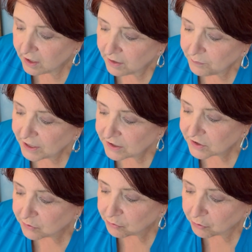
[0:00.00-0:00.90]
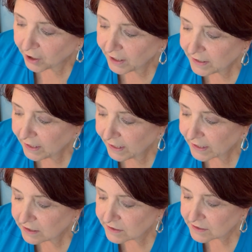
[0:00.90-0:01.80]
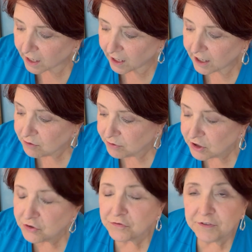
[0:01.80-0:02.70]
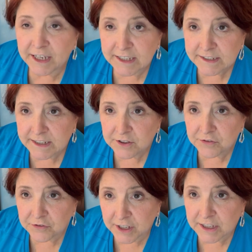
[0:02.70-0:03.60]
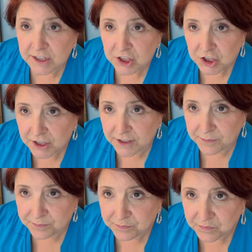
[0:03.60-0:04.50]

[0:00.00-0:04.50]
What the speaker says: means the right-hand side when you're facing the front of the ship.